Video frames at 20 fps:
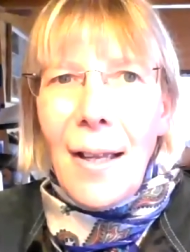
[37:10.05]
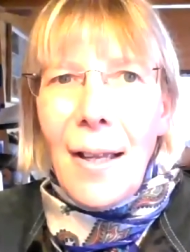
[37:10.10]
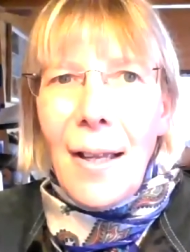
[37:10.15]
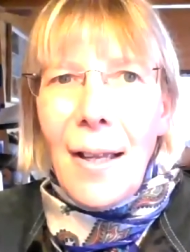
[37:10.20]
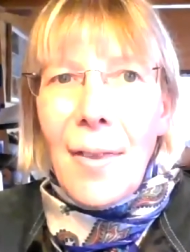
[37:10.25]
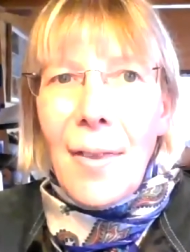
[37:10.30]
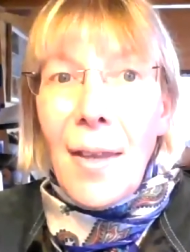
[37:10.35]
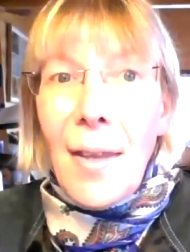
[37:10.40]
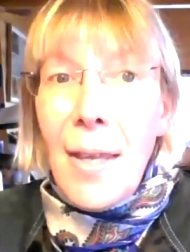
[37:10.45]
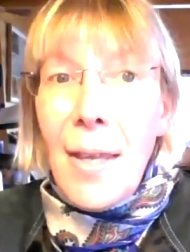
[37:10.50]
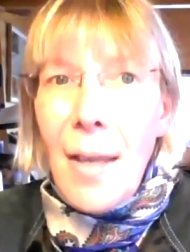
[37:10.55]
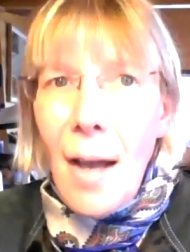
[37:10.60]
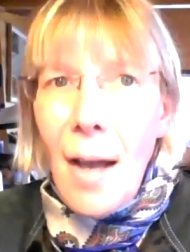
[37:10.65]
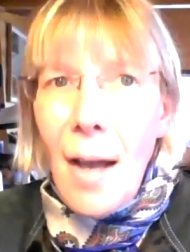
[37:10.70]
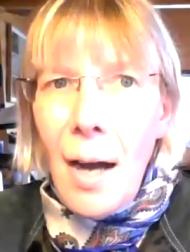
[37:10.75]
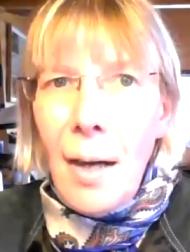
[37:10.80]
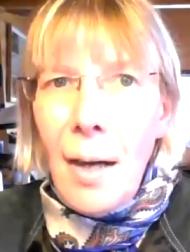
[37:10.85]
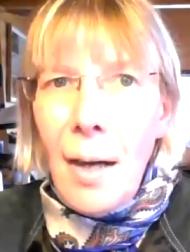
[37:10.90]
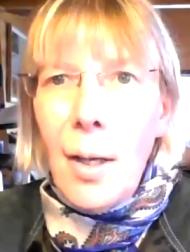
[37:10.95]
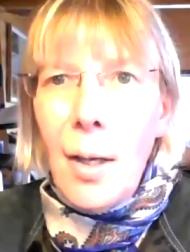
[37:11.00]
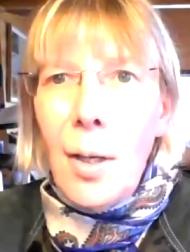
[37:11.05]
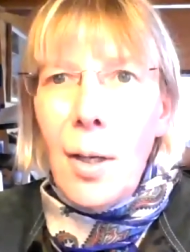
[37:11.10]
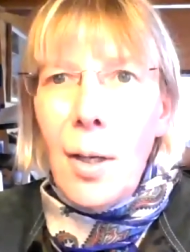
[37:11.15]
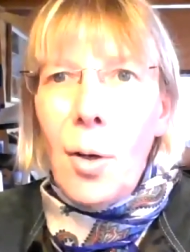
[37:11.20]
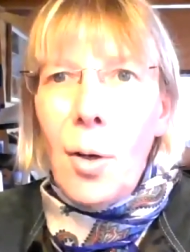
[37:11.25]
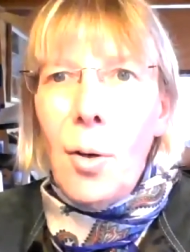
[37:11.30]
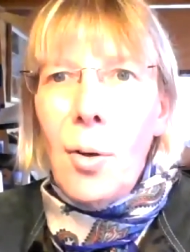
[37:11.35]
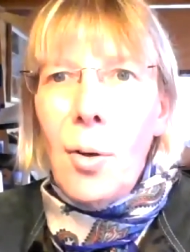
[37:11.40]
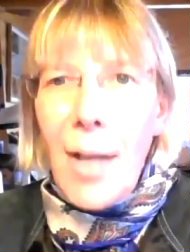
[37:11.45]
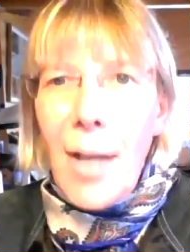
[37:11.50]
the young
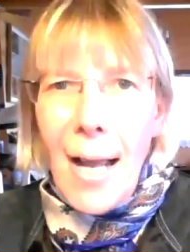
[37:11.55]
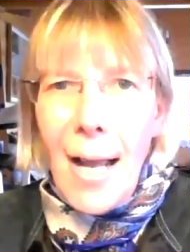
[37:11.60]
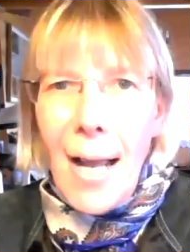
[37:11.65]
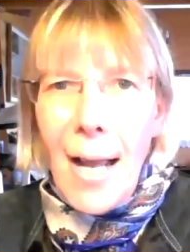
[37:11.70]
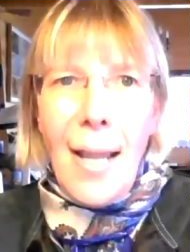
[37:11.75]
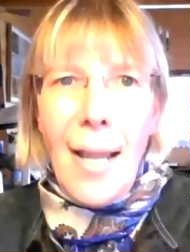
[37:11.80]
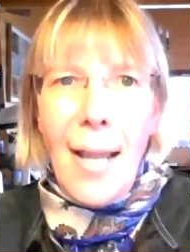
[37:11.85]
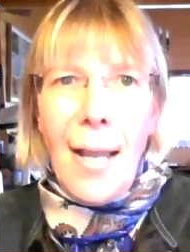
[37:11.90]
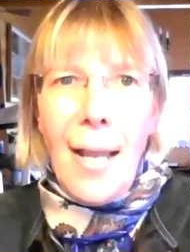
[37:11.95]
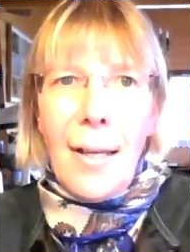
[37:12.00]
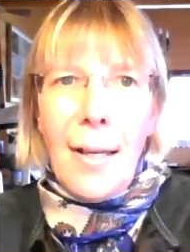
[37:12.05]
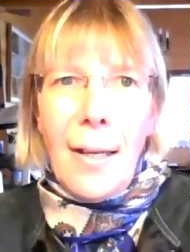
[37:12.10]
organic